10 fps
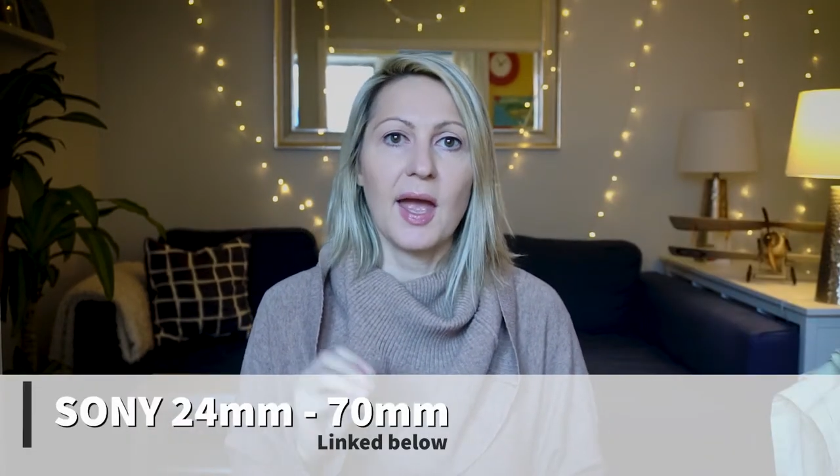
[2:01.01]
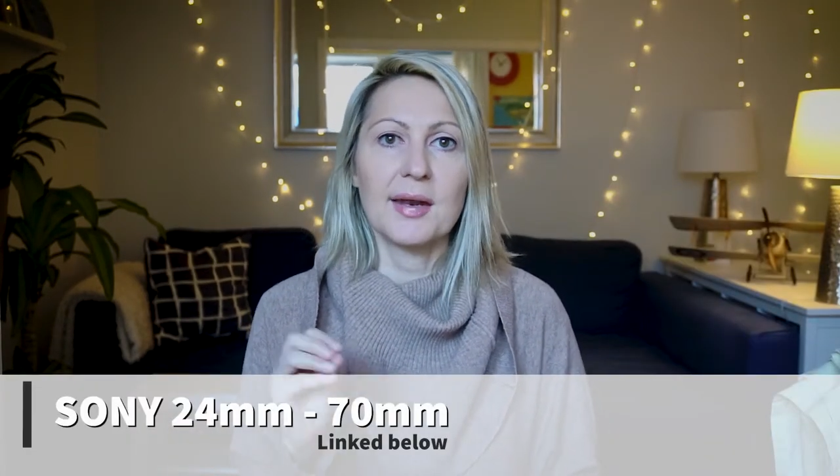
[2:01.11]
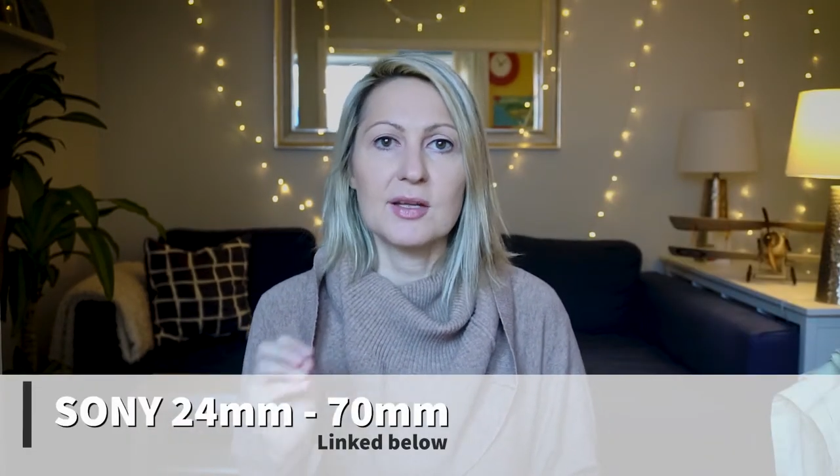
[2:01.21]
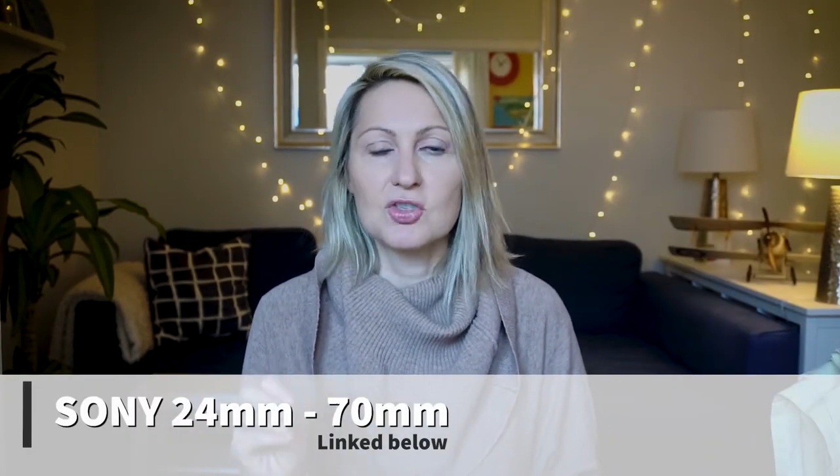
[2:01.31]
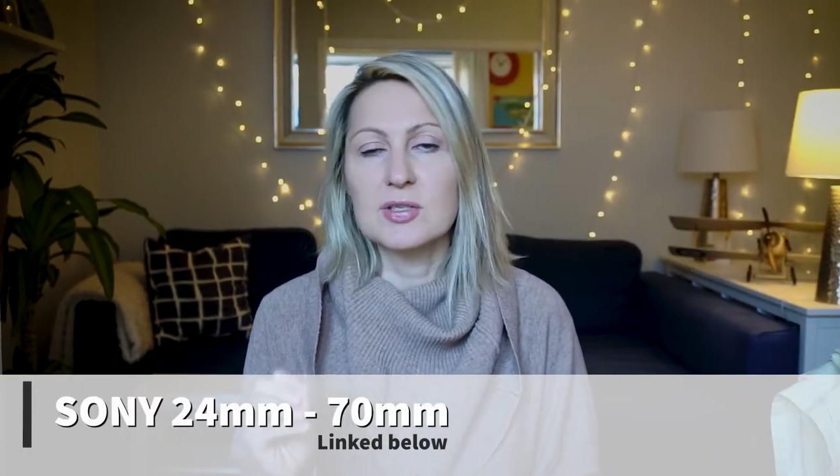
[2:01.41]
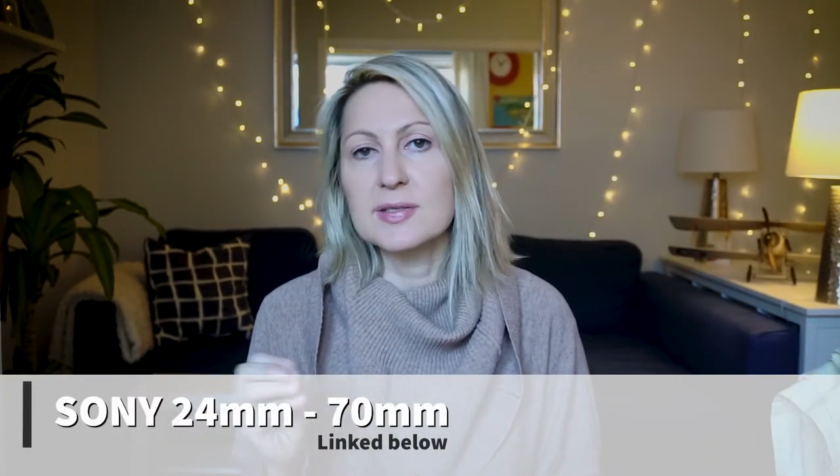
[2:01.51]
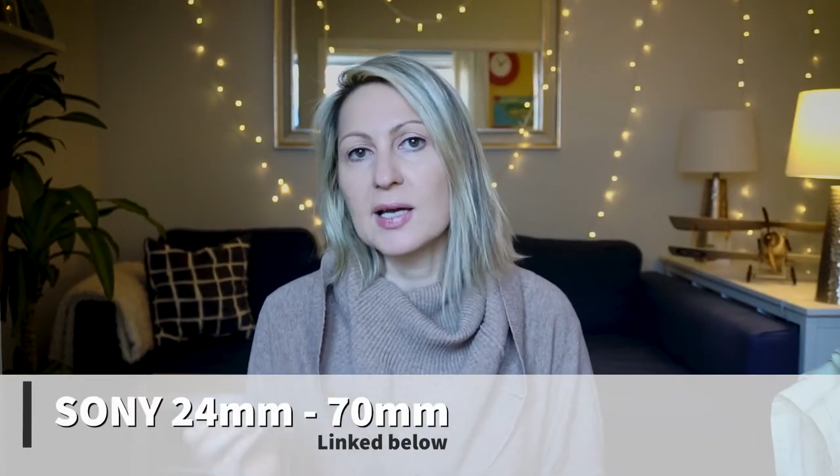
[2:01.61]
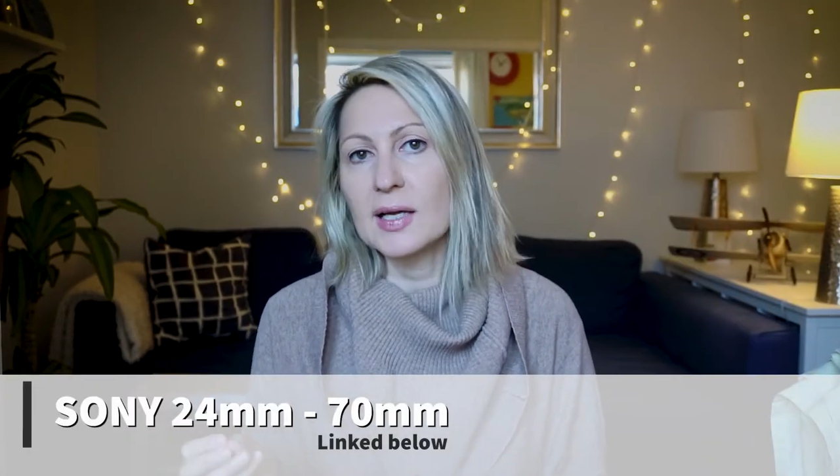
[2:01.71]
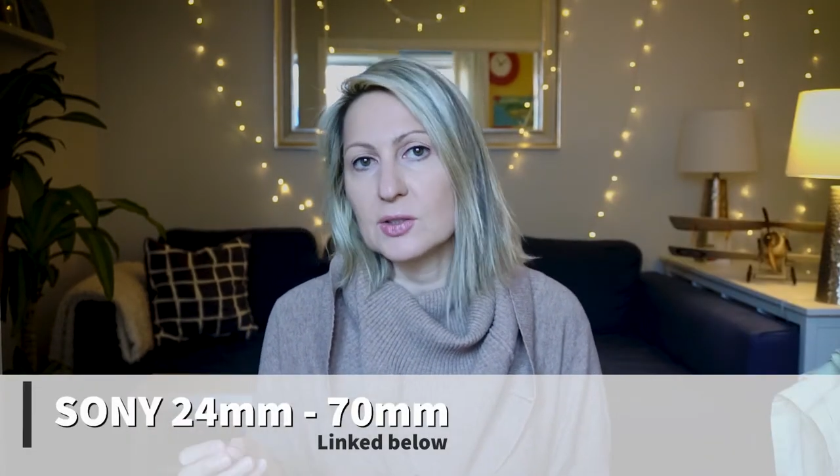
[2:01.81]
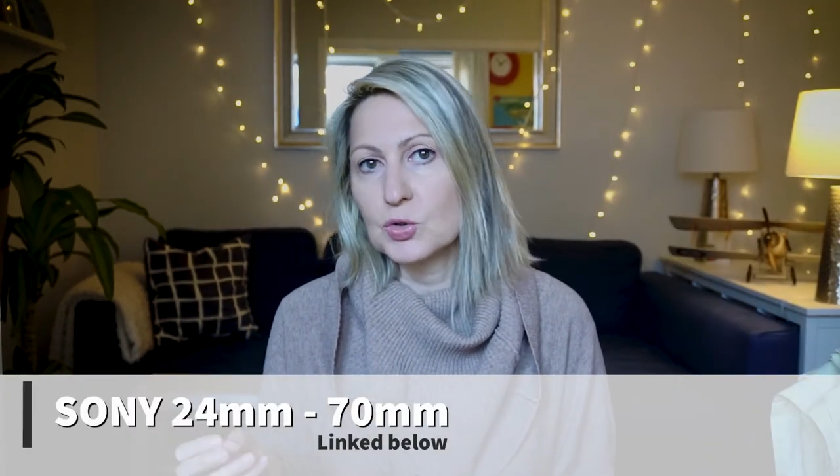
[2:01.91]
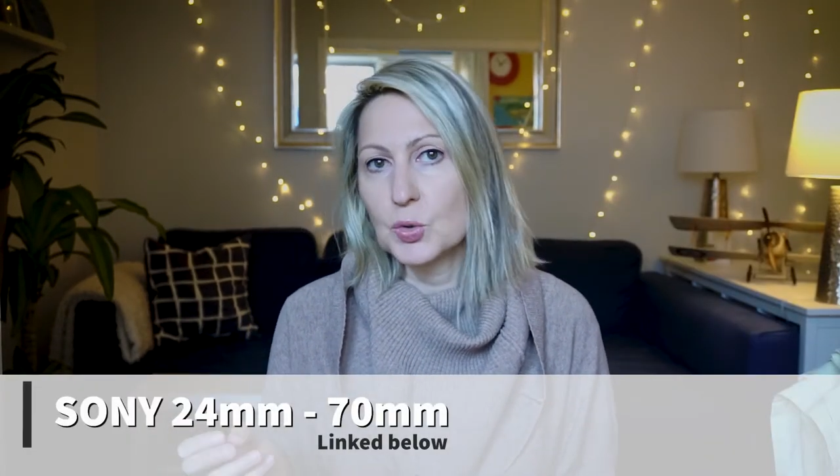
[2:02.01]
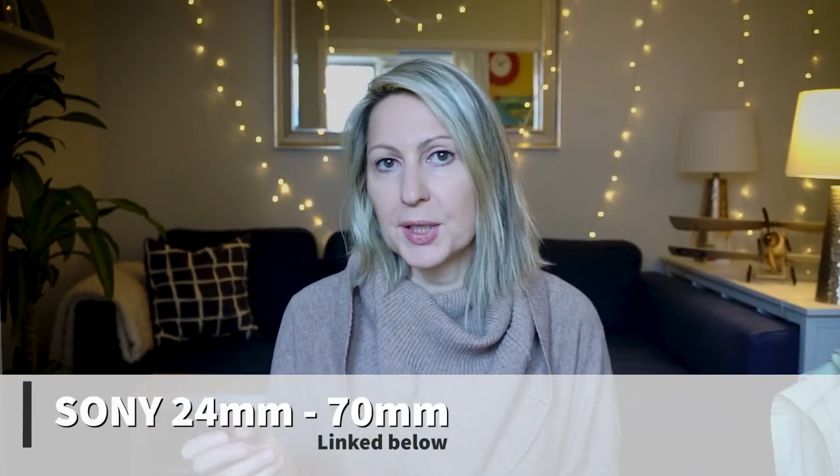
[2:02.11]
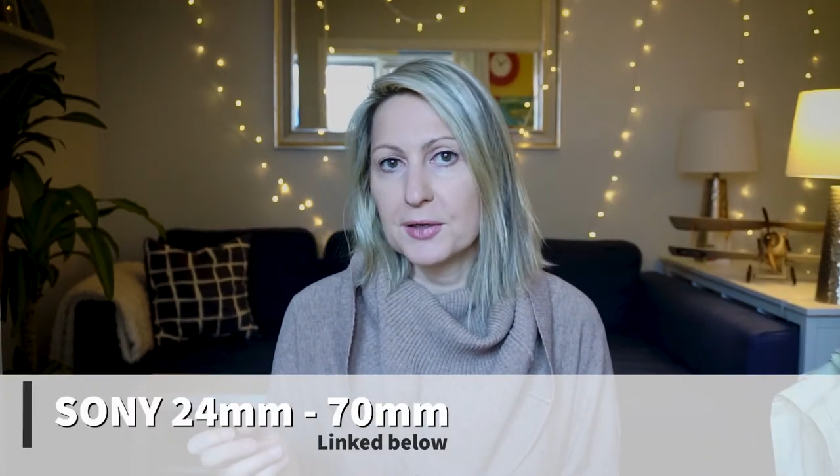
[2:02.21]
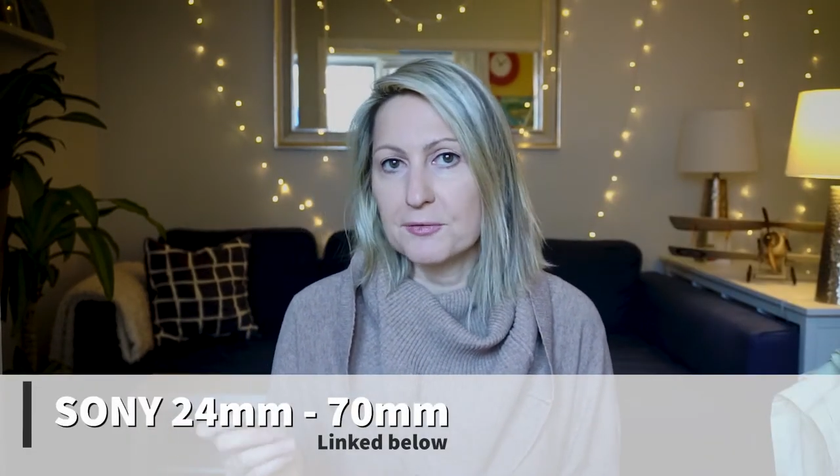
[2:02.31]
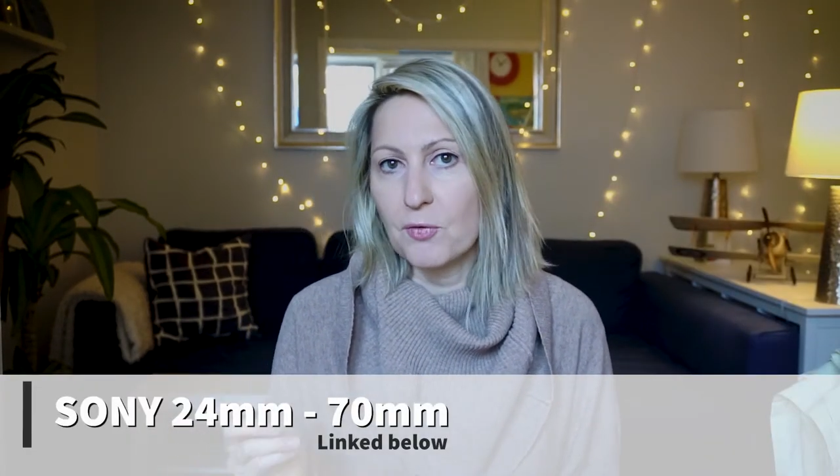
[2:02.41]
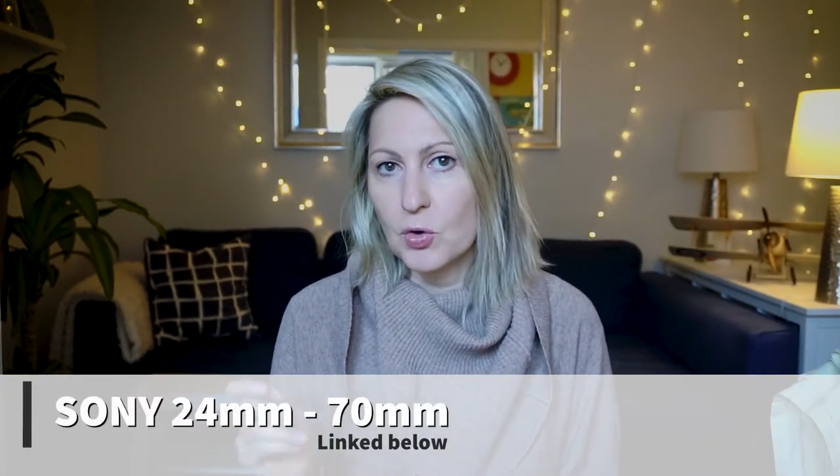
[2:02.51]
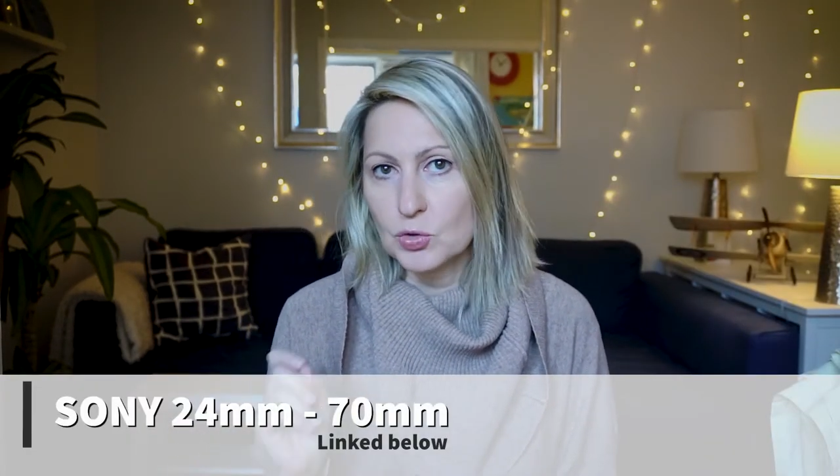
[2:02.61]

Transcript: and I just got a 24